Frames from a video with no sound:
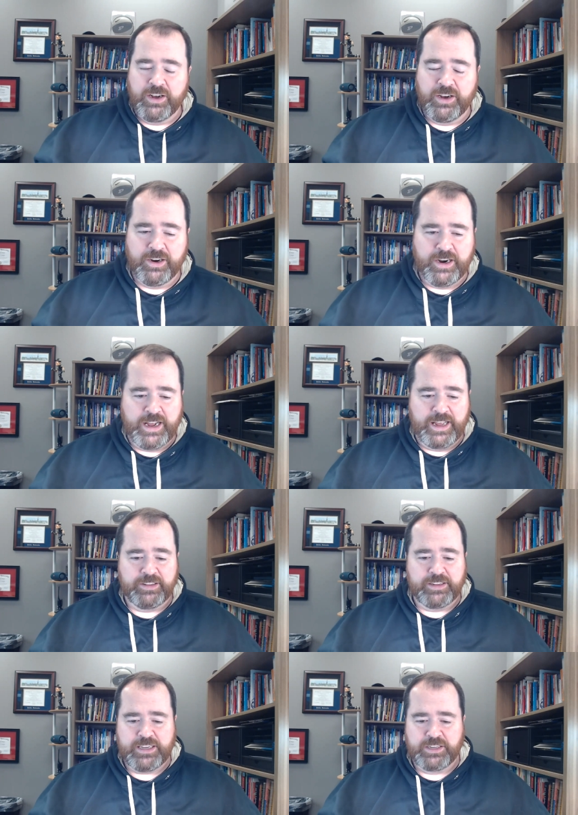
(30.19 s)
All right,
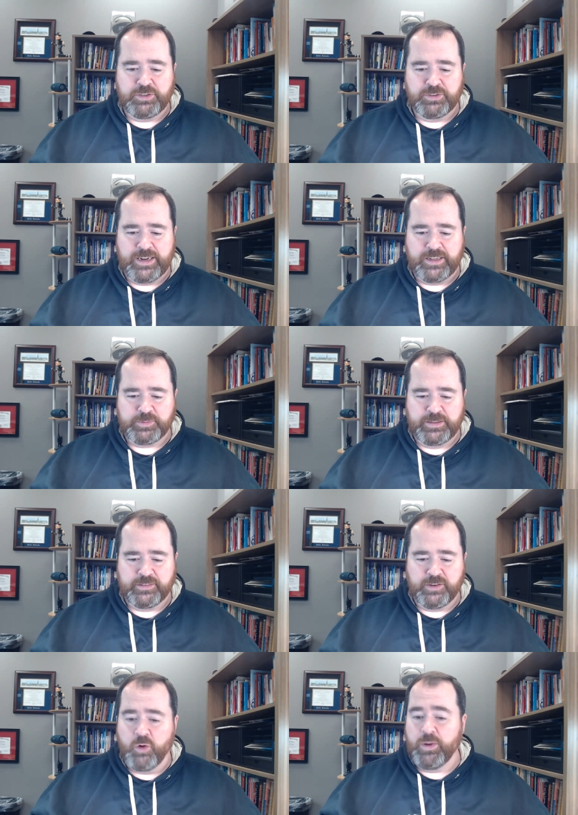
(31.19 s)
let's get to
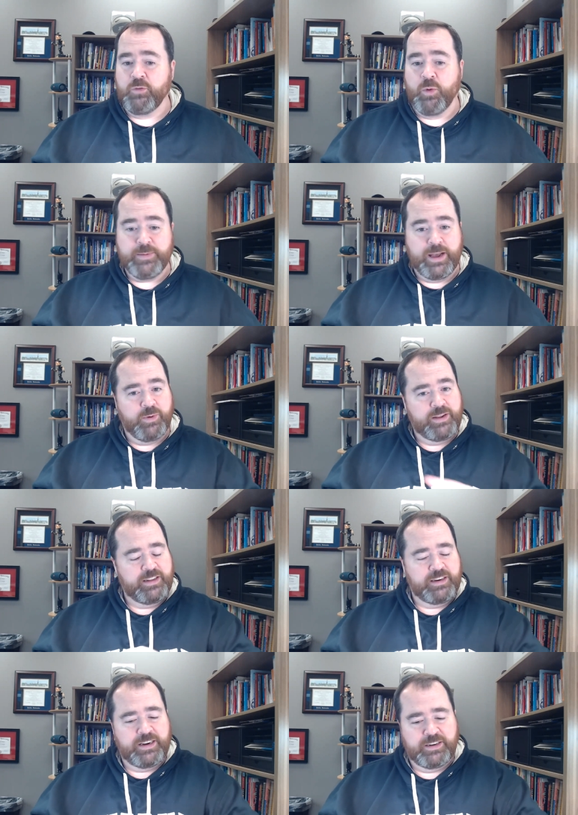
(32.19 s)
announcements. Oh, we have a way back
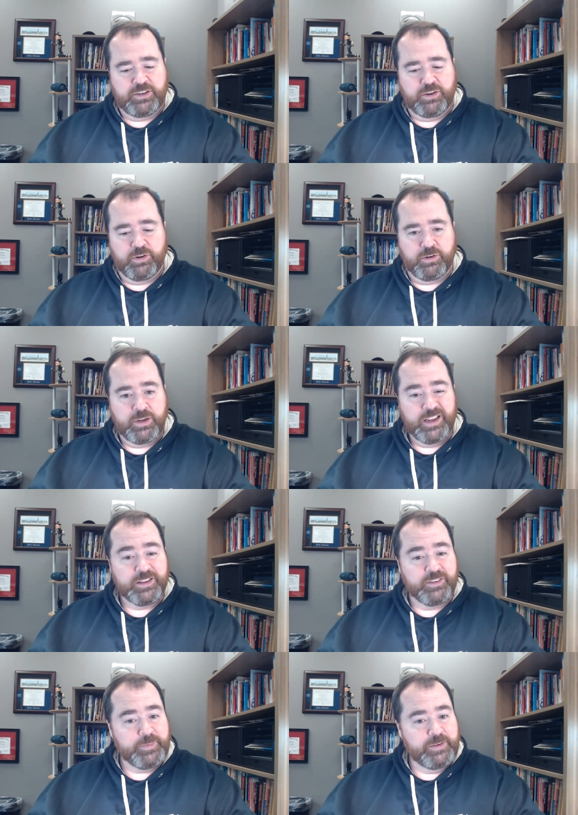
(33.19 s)
Wednesday today too.
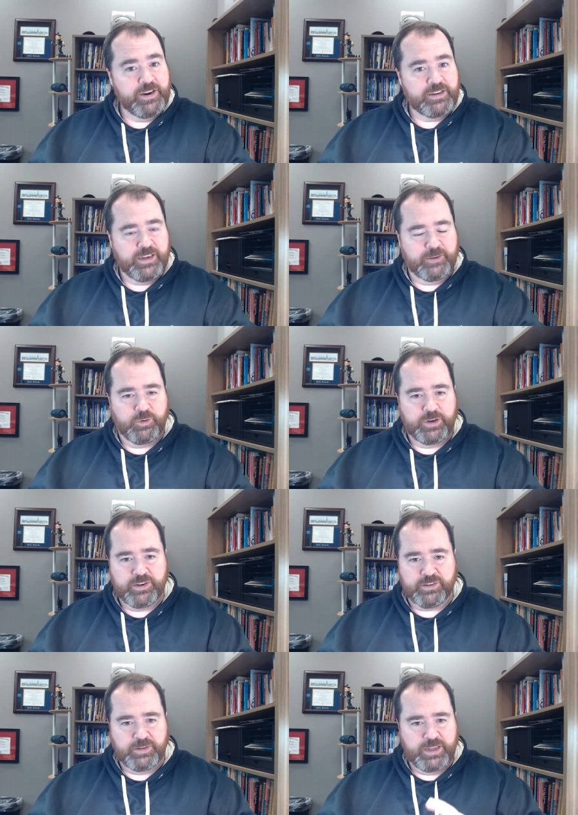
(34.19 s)
It's gonna be a very tough one.
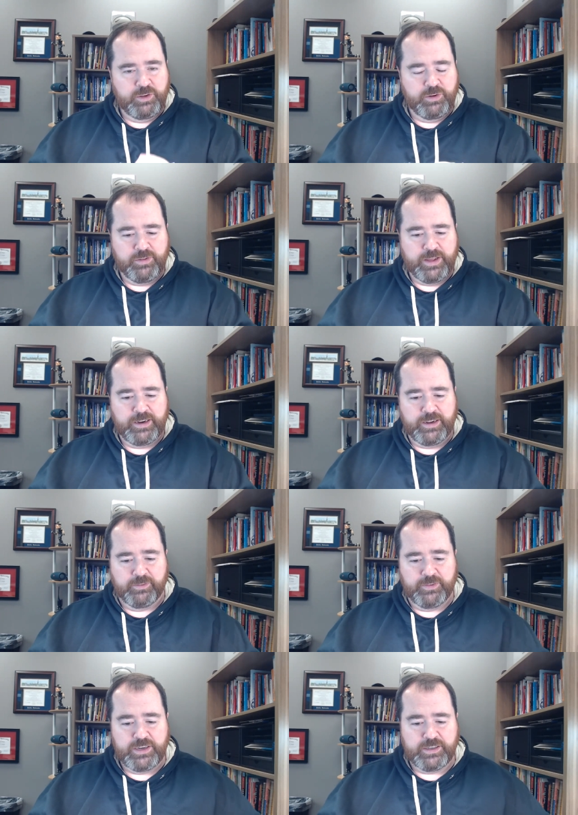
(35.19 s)
Just gonna let you know that now.
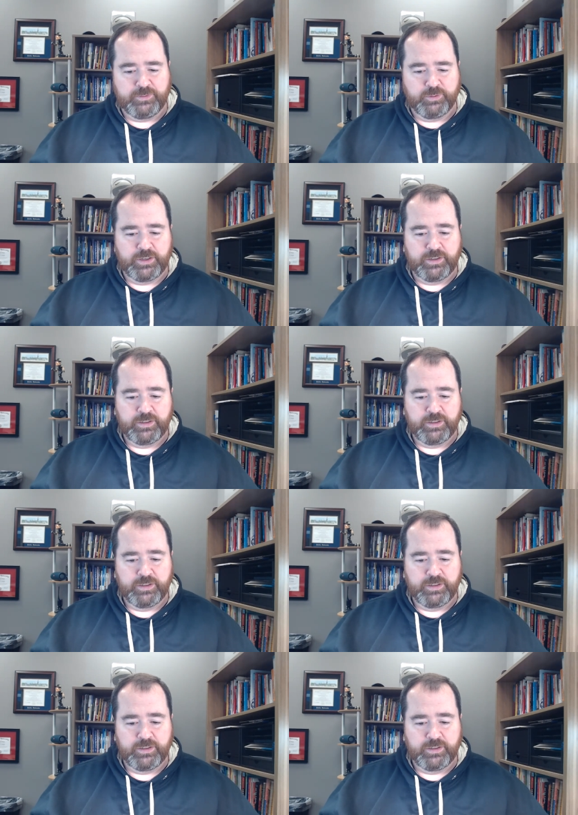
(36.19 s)
Very tough one.